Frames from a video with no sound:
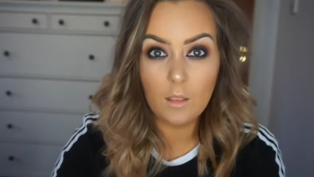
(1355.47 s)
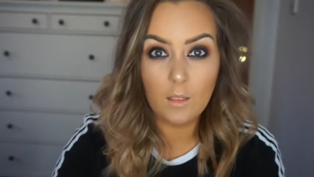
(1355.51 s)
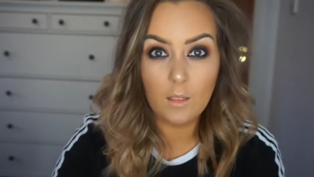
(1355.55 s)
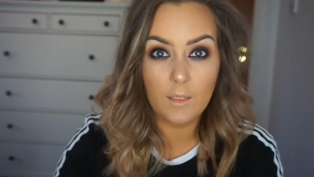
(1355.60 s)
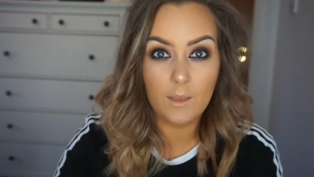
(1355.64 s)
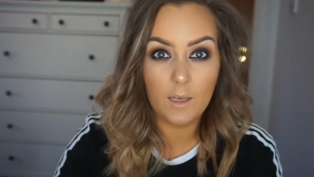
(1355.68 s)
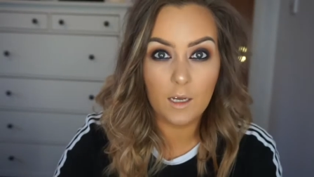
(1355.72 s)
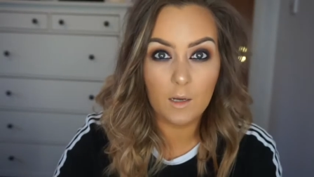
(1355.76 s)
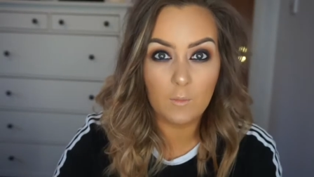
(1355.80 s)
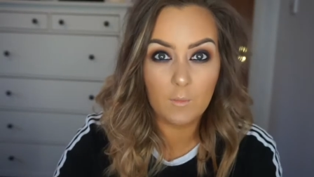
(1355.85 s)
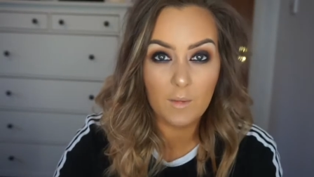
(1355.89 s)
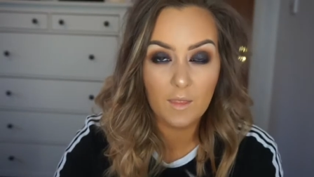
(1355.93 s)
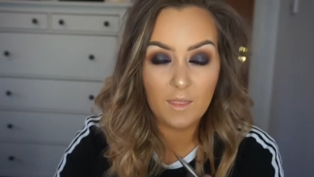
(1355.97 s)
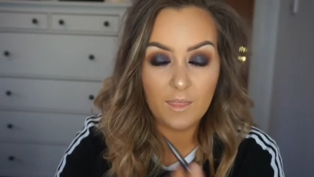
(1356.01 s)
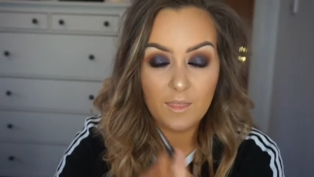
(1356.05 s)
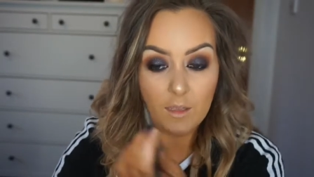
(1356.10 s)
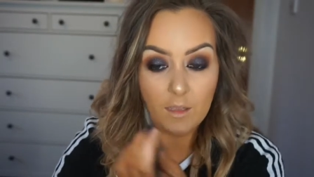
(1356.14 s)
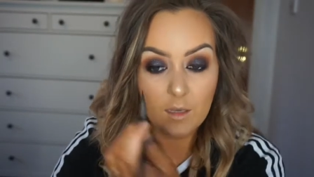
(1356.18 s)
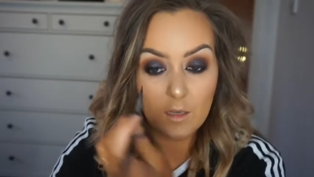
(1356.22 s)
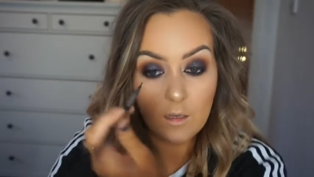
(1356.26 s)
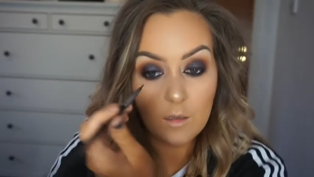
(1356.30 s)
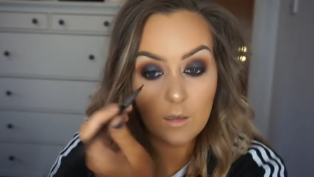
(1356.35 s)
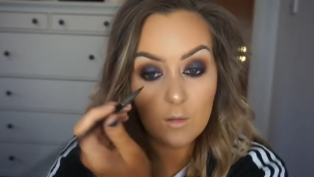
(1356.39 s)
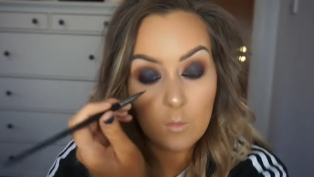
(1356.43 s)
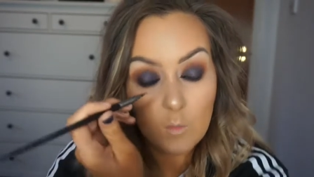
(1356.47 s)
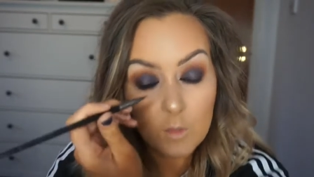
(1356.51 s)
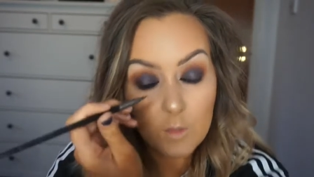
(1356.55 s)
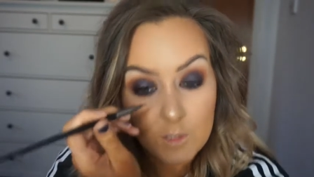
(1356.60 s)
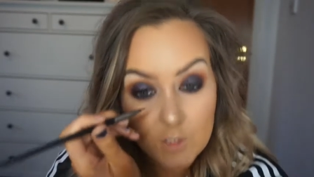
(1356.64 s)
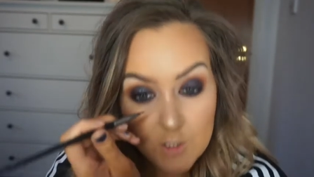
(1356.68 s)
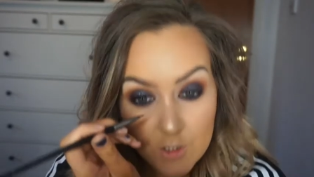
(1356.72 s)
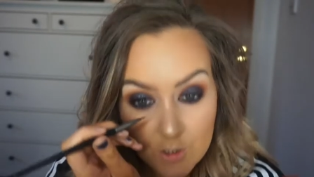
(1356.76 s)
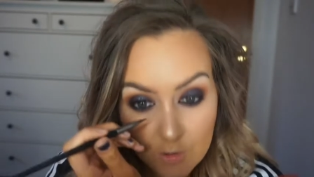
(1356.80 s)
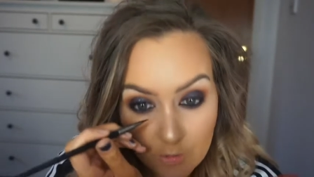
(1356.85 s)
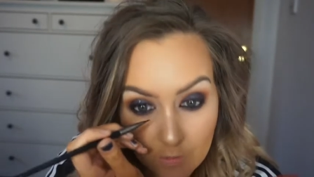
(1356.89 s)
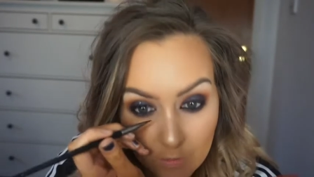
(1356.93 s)
They are my thing.
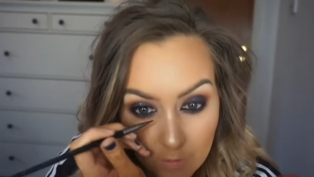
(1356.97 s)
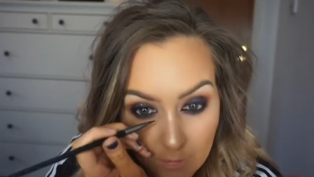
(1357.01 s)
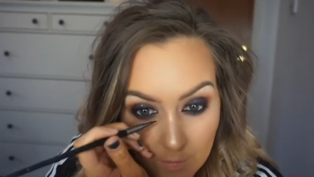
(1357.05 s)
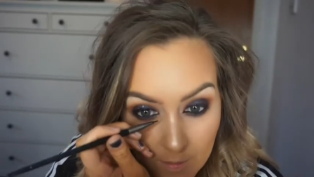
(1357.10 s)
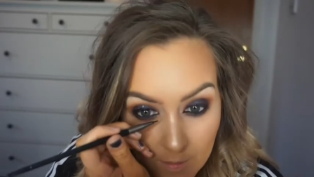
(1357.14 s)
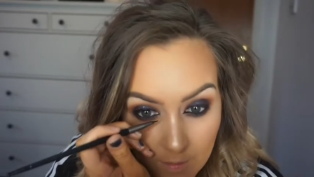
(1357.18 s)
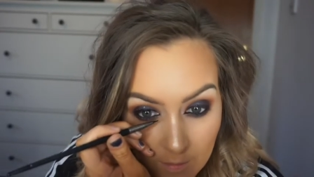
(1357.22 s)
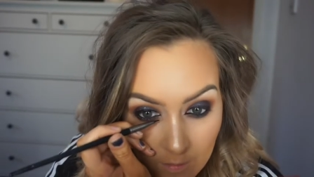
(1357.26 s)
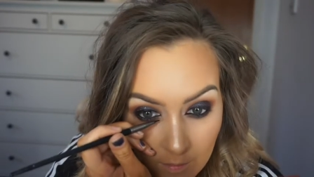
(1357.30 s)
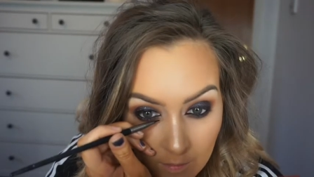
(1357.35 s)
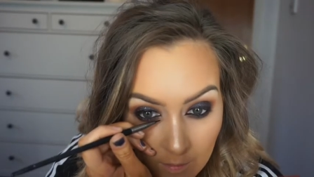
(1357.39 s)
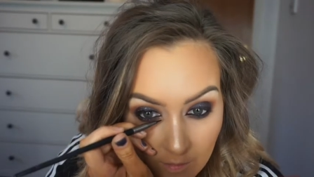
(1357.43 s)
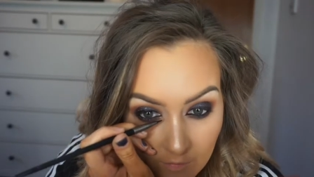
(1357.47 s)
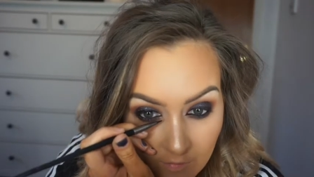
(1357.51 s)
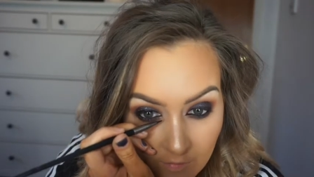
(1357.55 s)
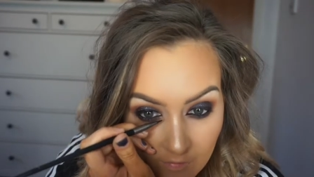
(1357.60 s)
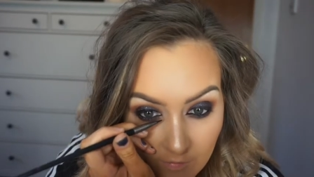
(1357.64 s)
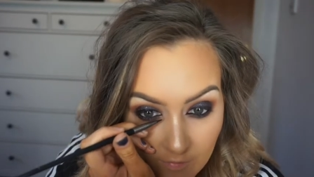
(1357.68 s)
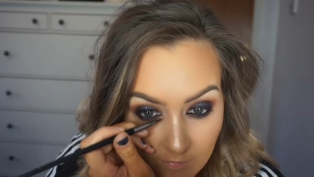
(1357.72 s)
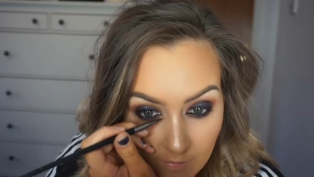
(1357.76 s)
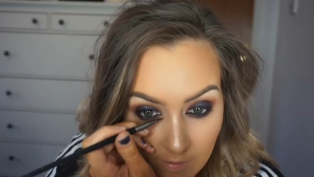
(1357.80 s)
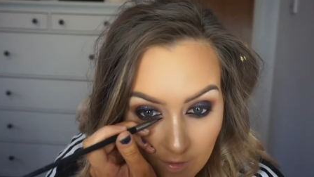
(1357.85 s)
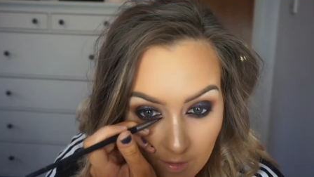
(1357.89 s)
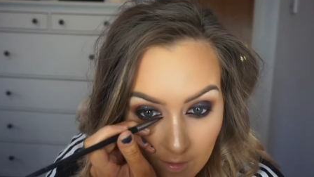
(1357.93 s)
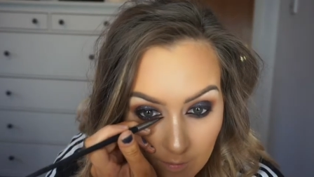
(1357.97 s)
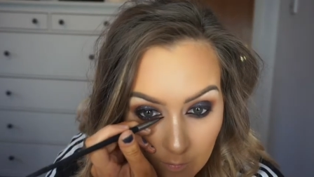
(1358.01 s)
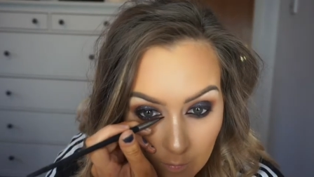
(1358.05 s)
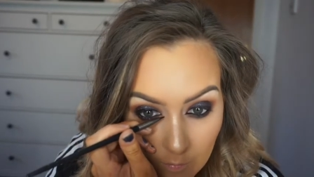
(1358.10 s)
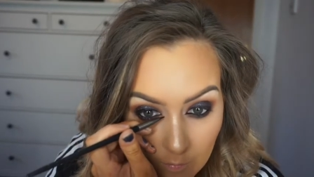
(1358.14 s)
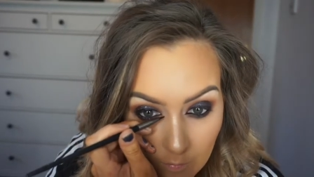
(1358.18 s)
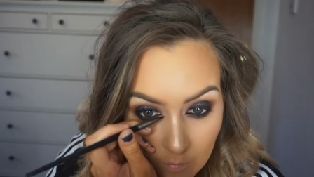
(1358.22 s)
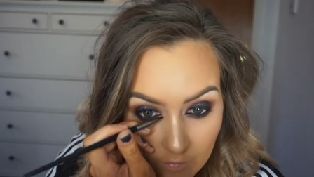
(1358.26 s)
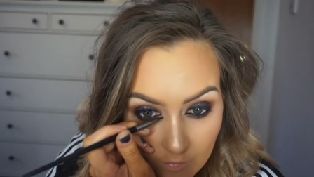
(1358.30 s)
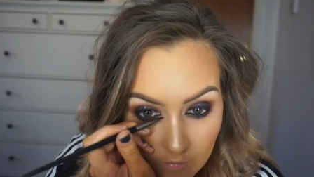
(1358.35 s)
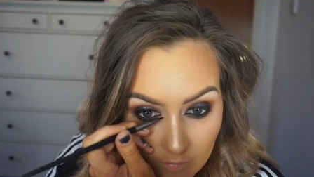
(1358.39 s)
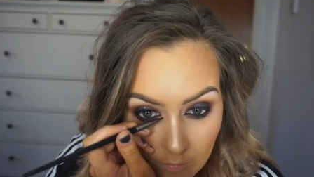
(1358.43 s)
Once you do one, if you've never had one
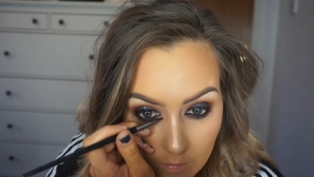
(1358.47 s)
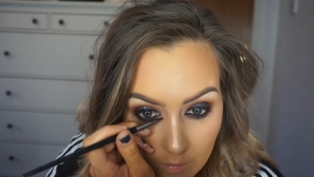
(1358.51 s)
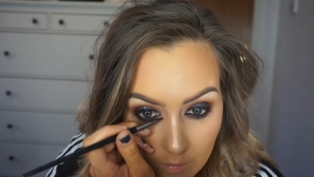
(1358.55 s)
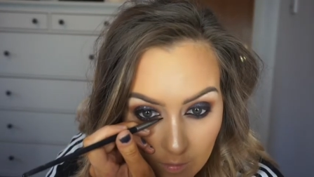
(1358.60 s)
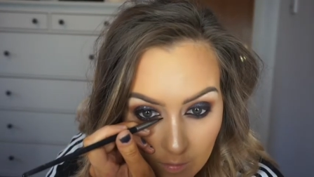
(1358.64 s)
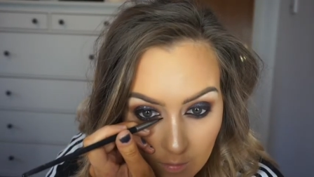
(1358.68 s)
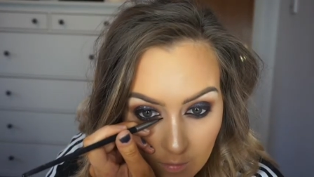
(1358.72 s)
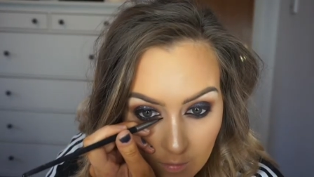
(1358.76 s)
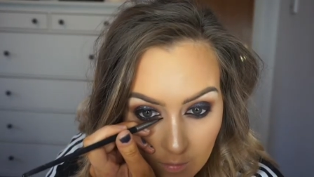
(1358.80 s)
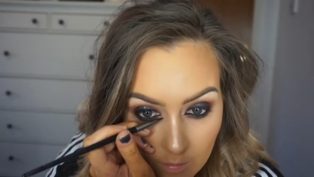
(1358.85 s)
before,